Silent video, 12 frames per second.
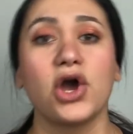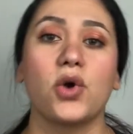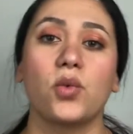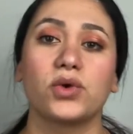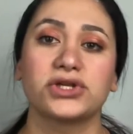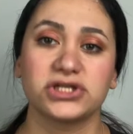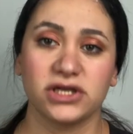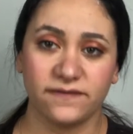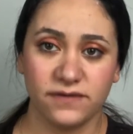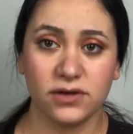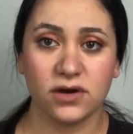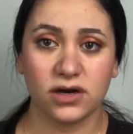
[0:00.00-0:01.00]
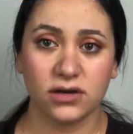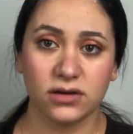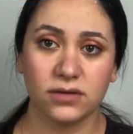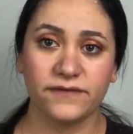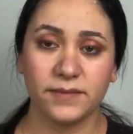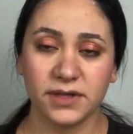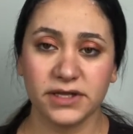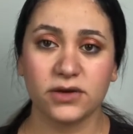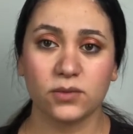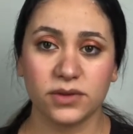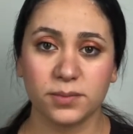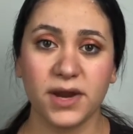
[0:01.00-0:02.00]
which if you are familiar
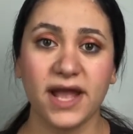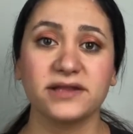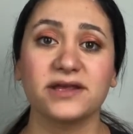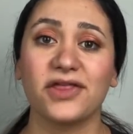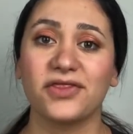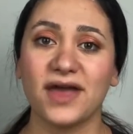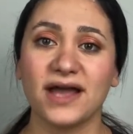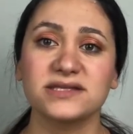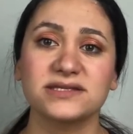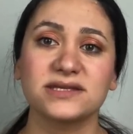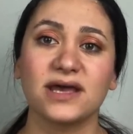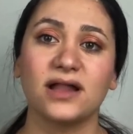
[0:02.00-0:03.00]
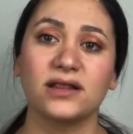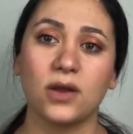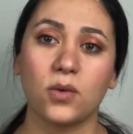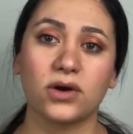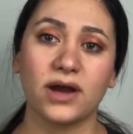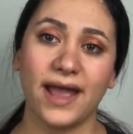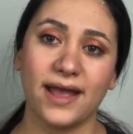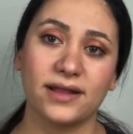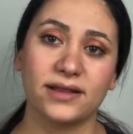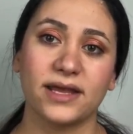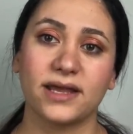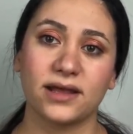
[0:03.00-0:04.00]
with the brand, that's a lower,
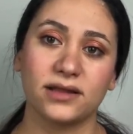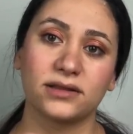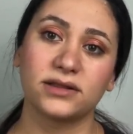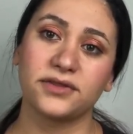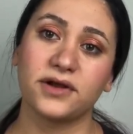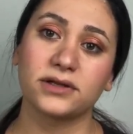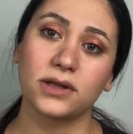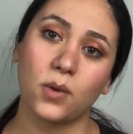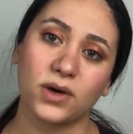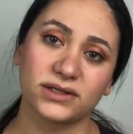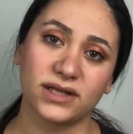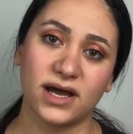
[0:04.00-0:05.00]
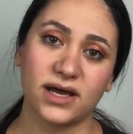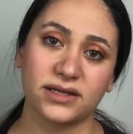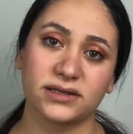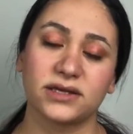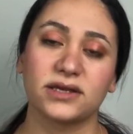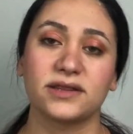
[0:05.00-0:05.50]
like their lower line.